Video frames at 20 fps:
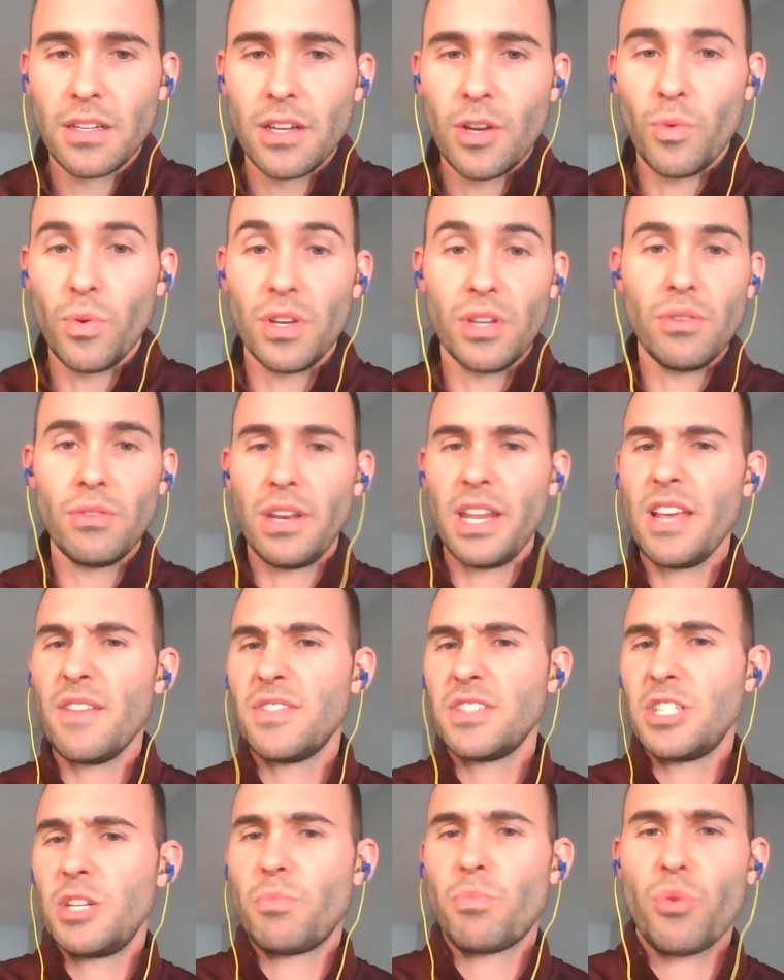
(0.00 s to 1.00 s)
Where you live
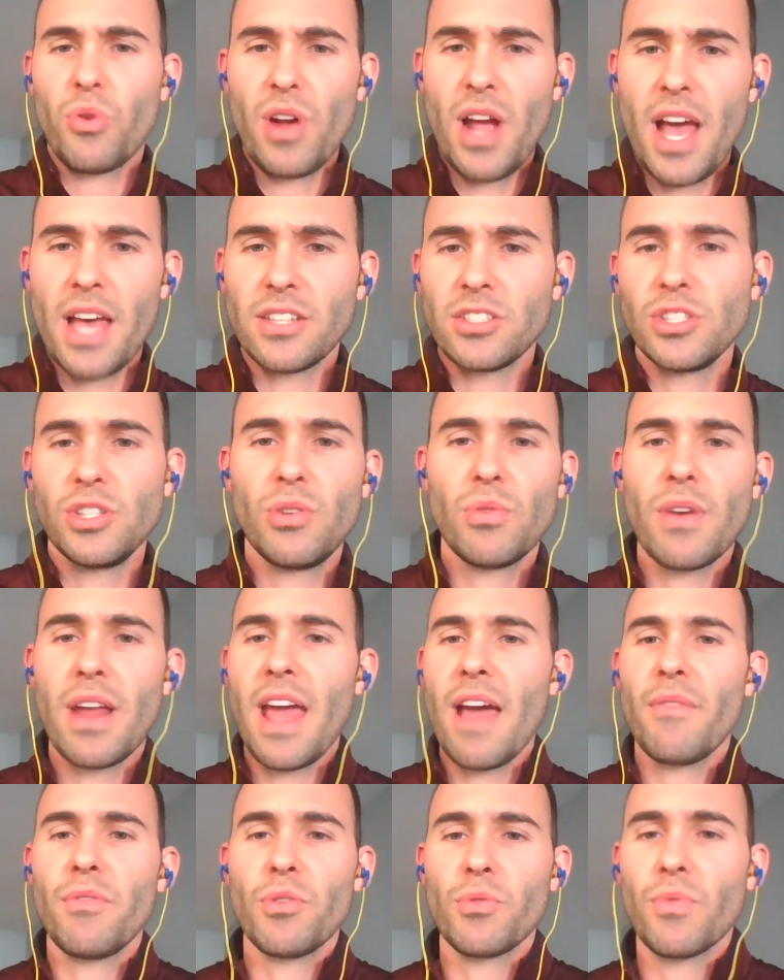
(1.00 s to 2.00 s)
is depressed. You don't
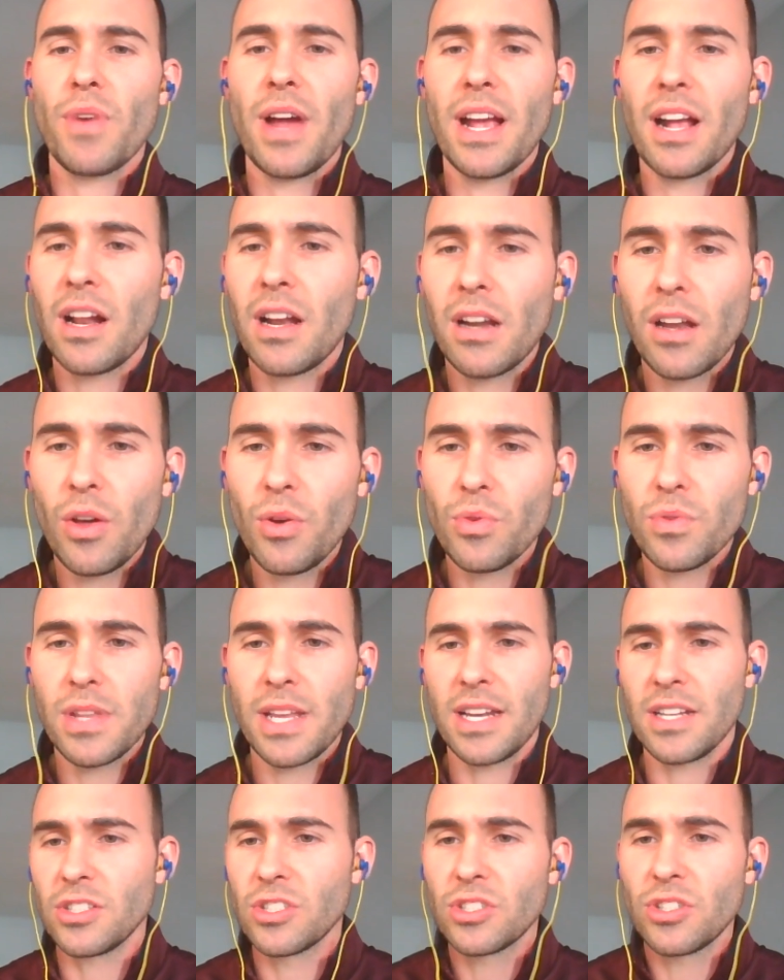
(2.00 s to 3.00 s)
have the right
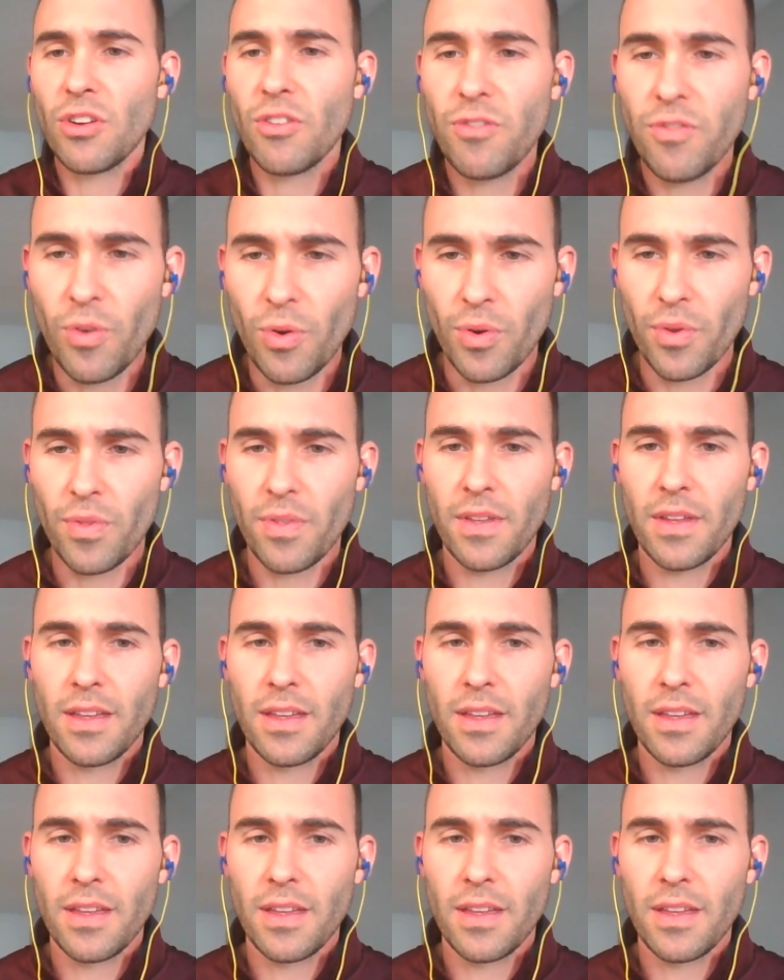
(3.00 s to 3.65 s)
clothing and so forth.